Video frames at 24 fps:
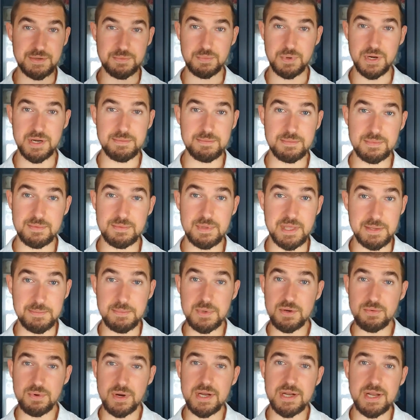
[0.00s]
like
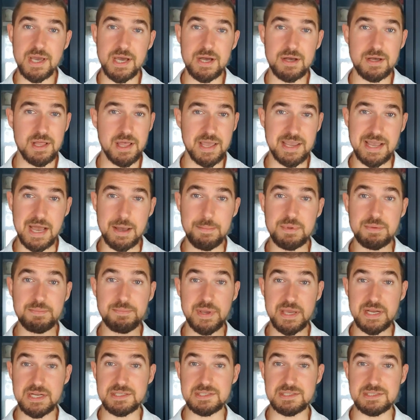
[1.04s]
me right now, like I'm in
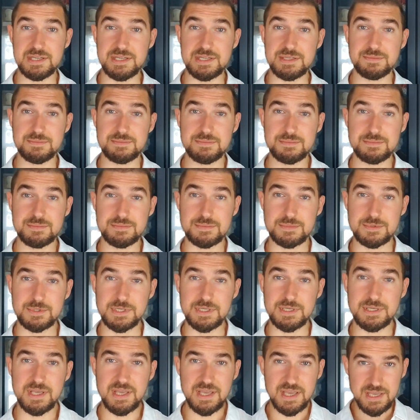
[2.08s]
beta state,
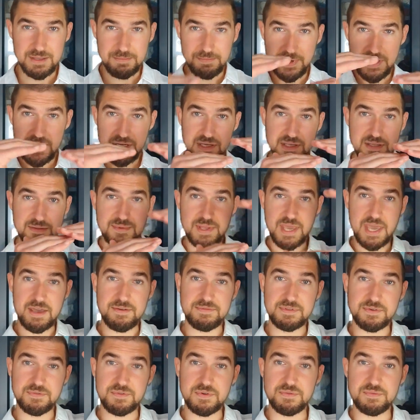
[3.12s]
right? And beta can
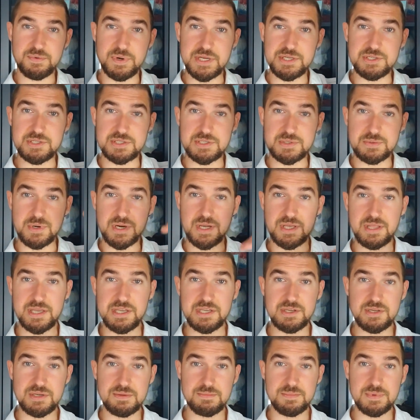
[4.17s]
have different ranges, right?
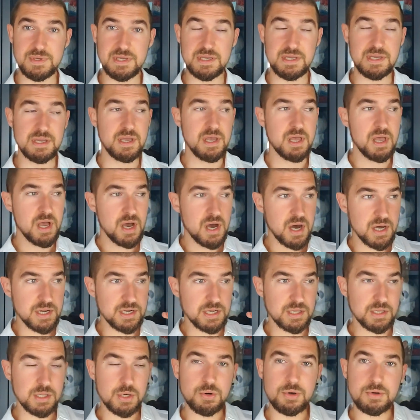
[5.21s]
Like you can be on
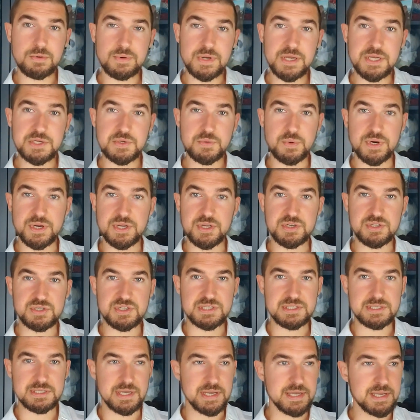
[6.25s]
a lower range where you're
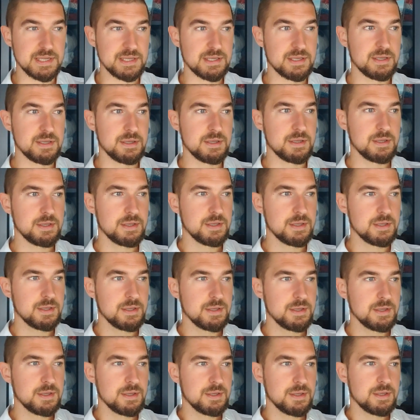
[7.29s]
just like,
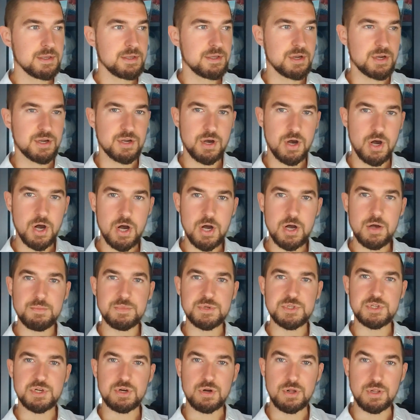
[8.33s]
you're calm,
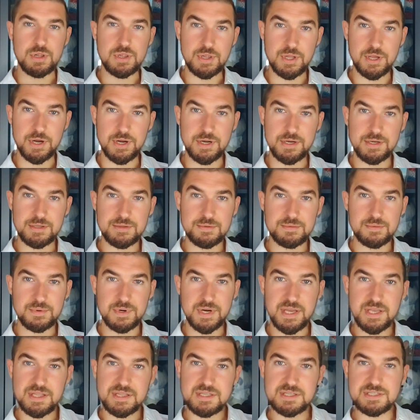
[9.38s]
but you're alert,
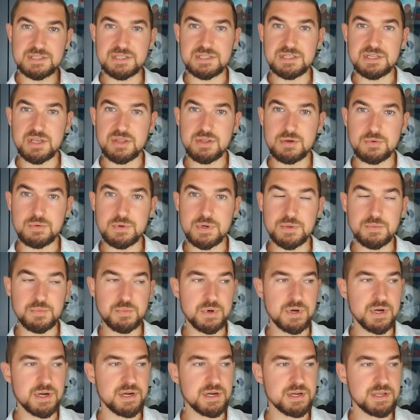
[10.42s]
right? There's another one
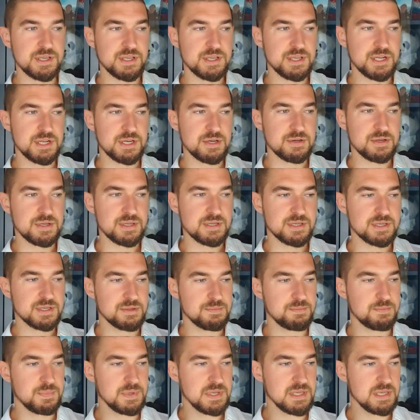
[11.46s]
where, you know, it
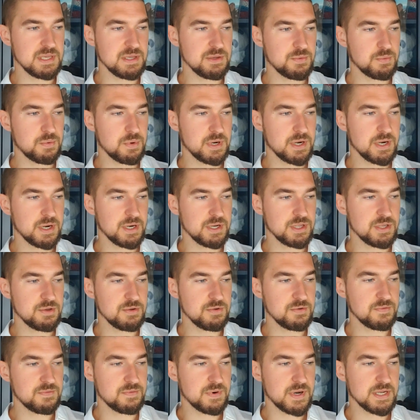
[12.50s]
could be where
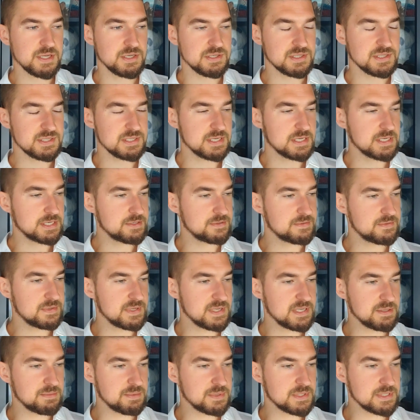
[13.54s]
you find yourself
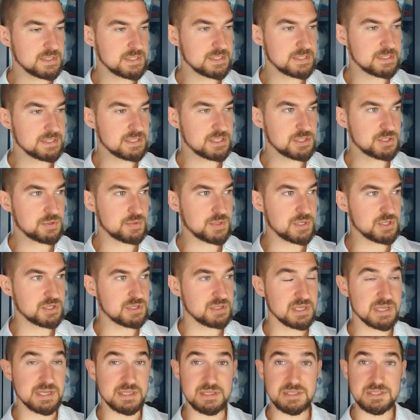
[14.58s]
in a
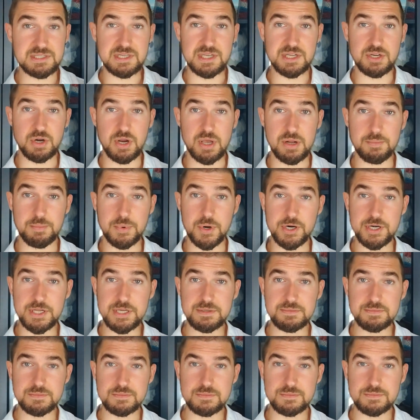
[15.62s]
situation like, let's say you're at a party
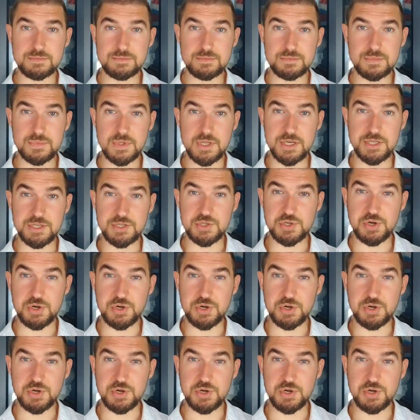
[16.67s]
and